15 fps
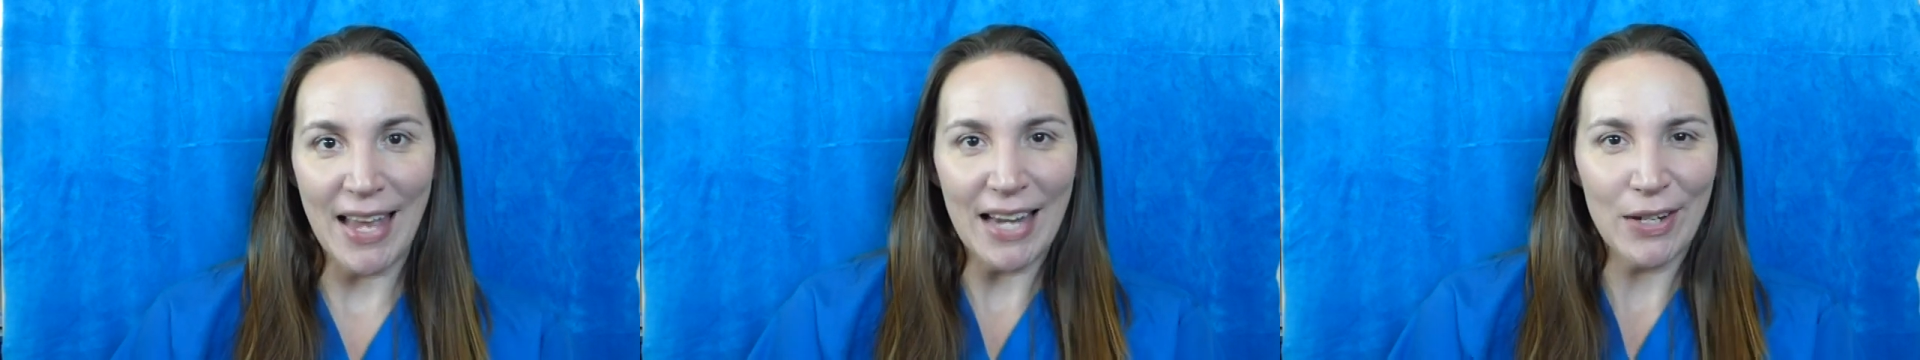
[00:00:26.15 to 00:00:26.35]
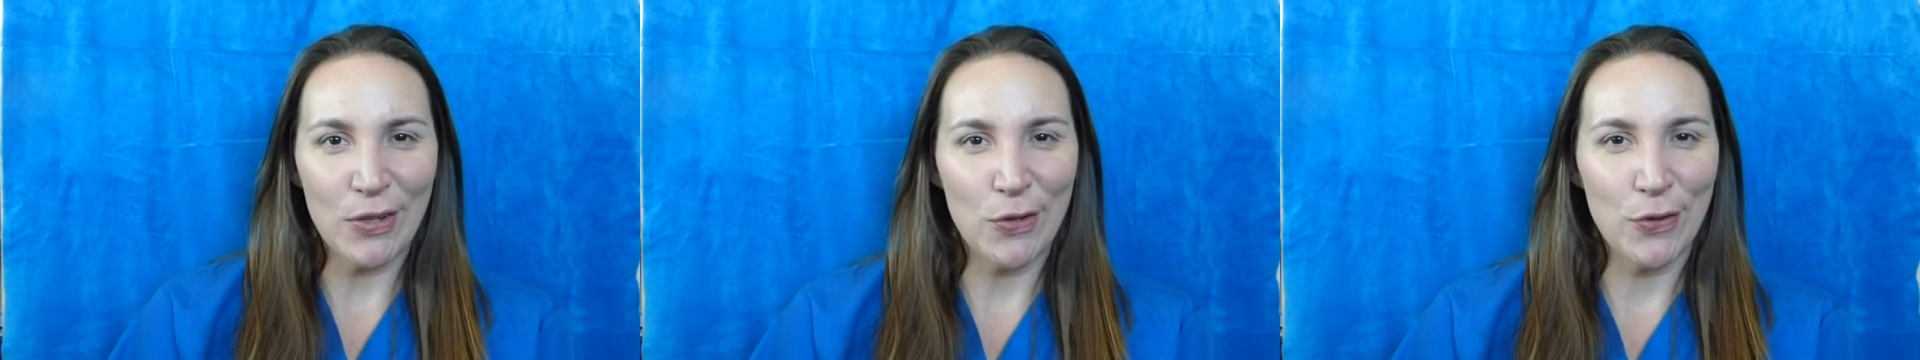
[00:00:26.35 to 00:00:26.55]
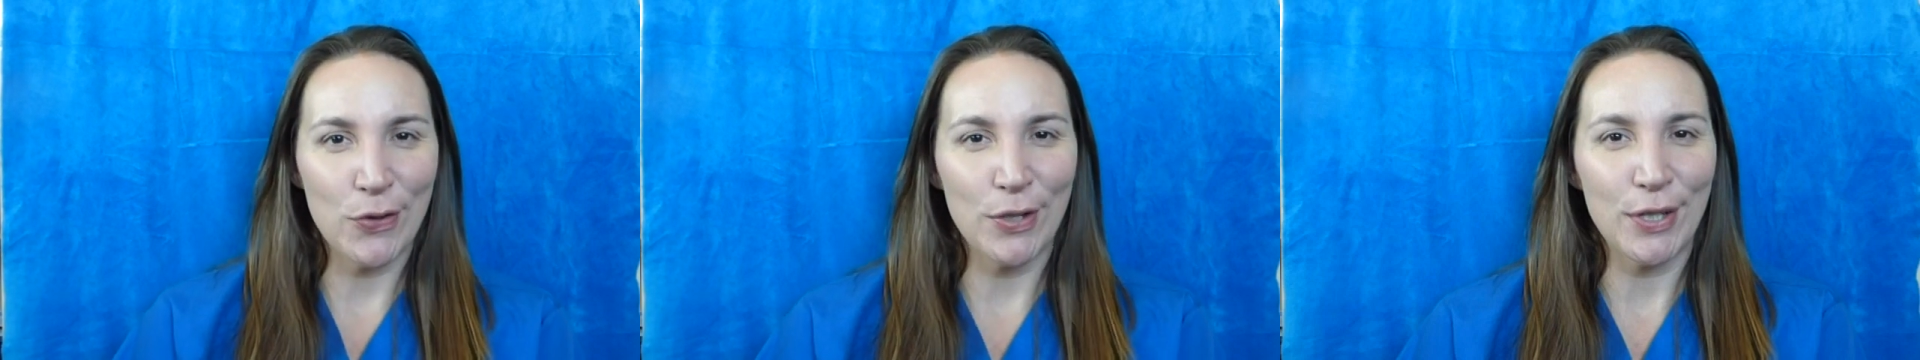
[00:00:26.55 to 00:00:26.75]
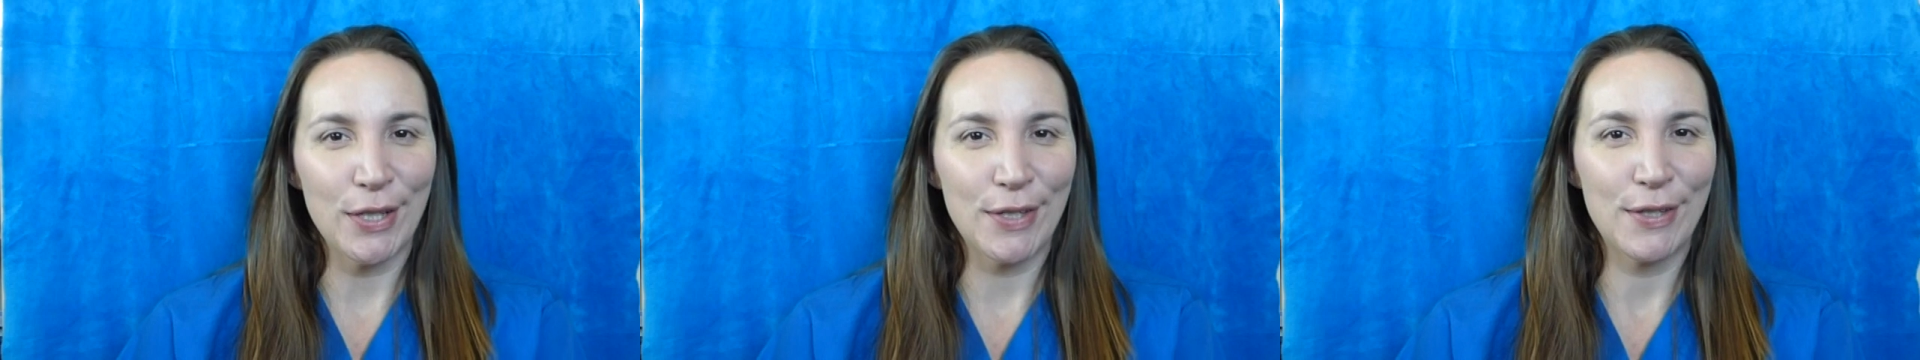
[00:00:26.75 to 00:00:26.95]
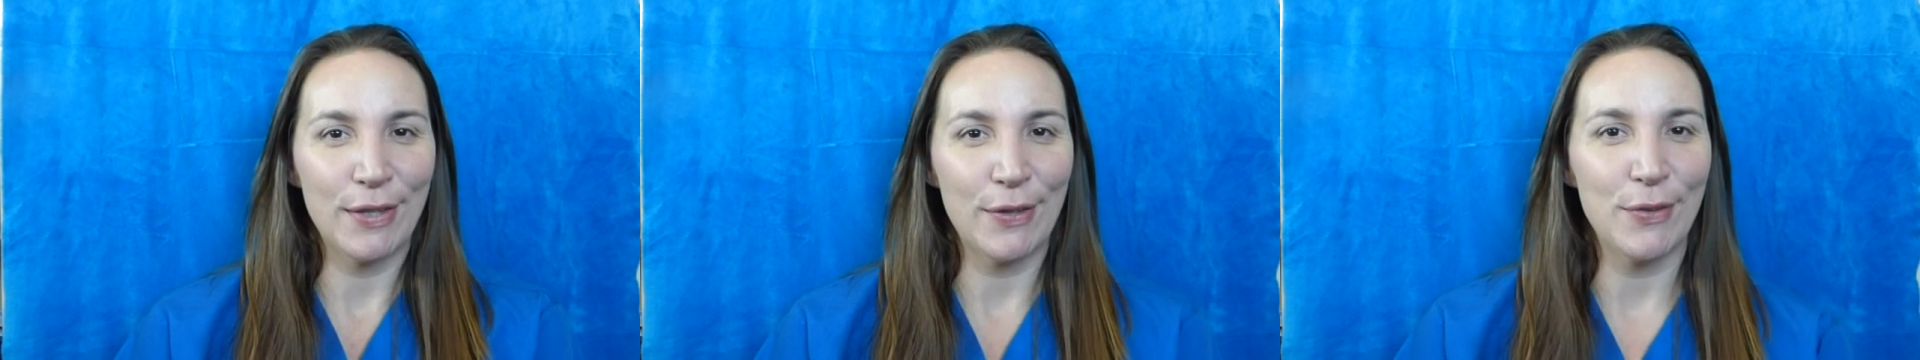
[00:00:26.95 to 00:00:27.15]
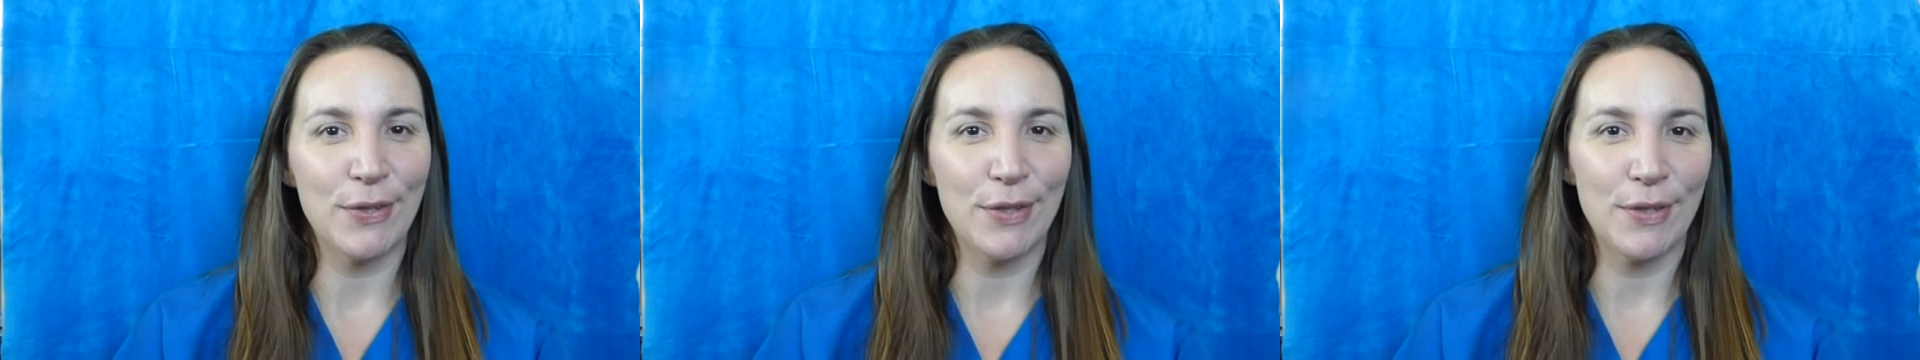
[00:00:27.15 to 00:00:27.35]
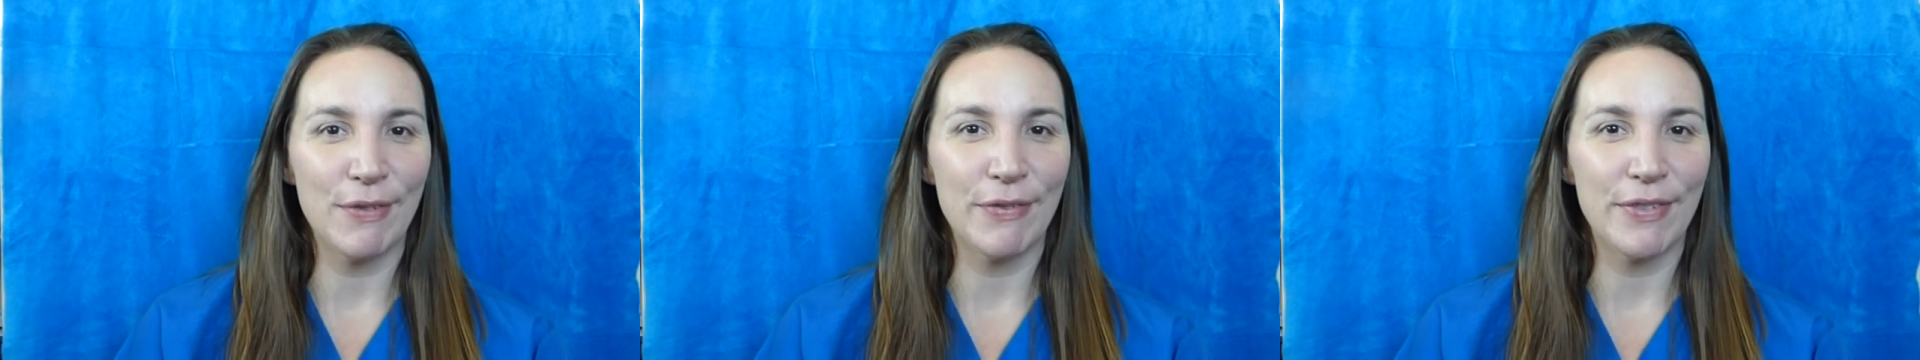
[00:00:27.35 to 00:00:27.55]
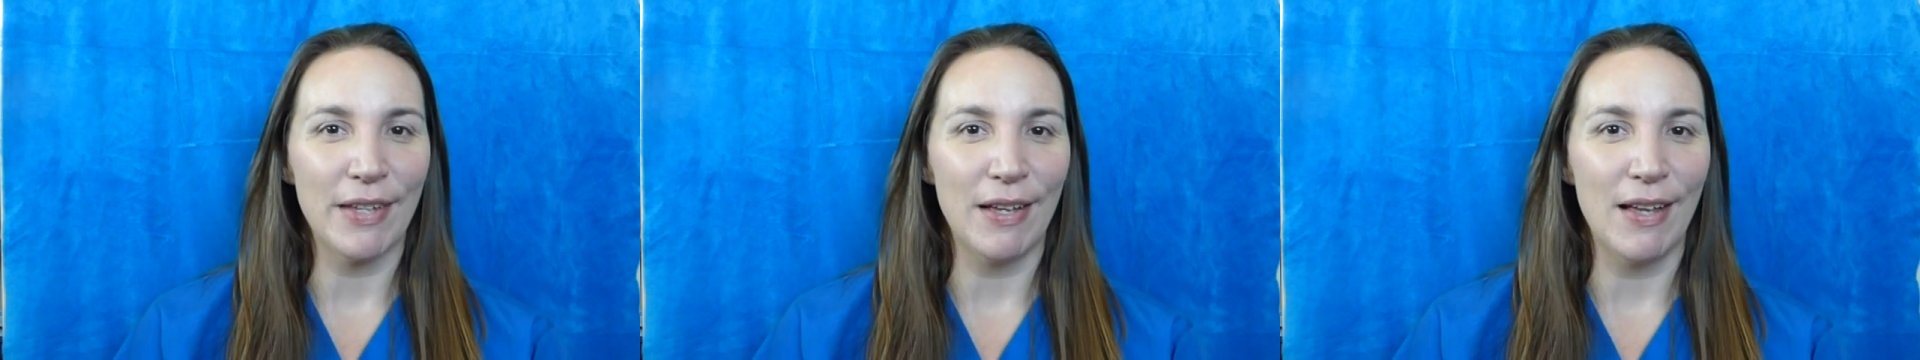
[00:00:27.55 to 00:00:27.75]
extra
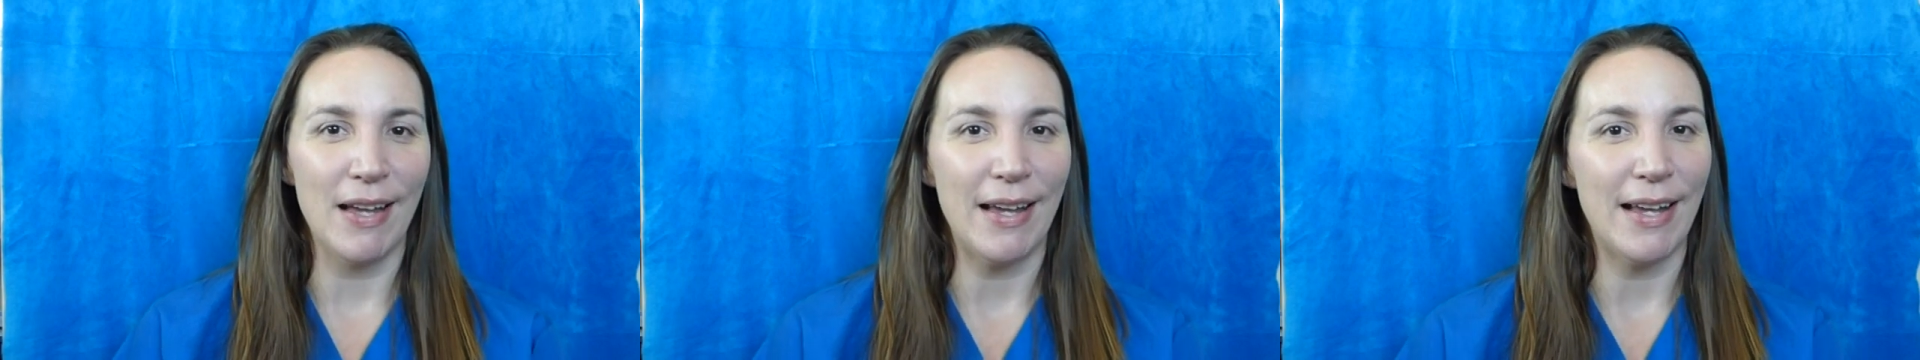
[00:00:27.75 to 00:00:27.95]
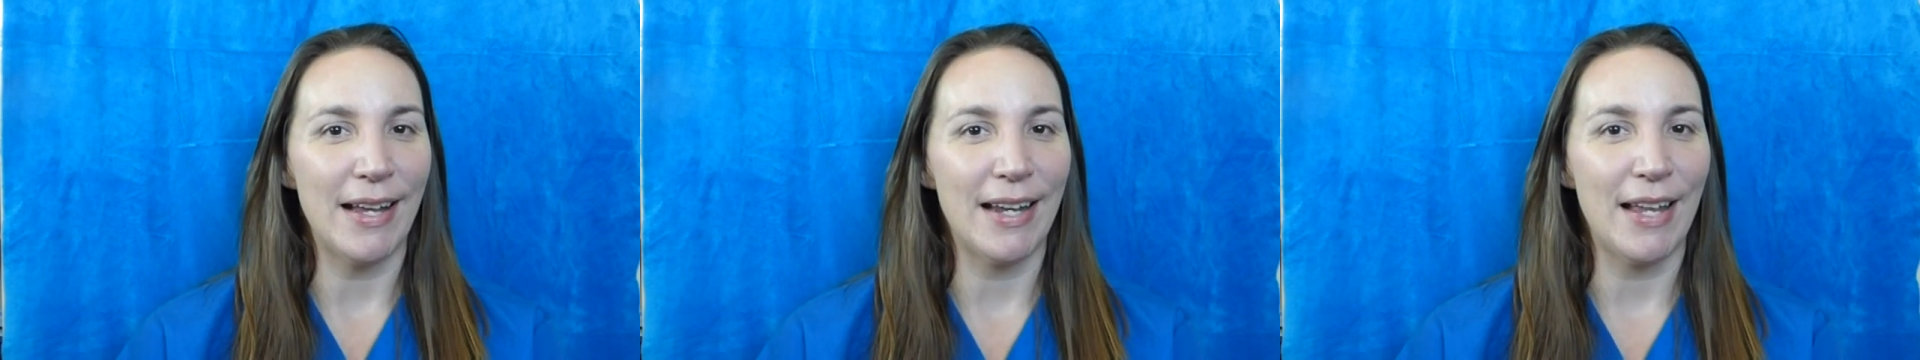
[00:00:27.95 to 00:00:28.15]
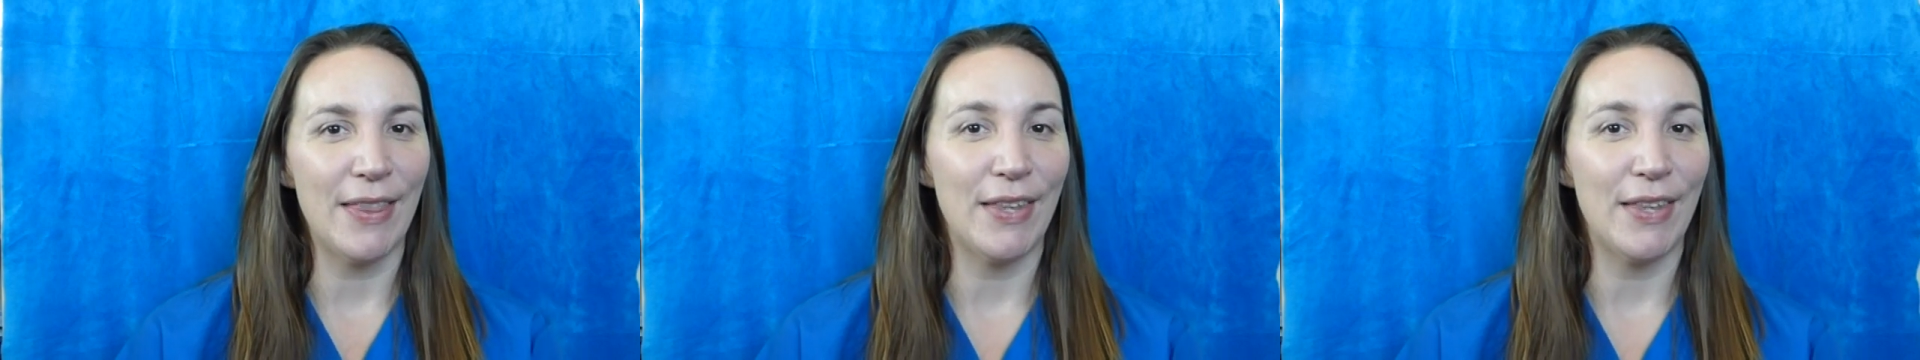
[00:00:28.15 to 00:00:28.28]
exclusives on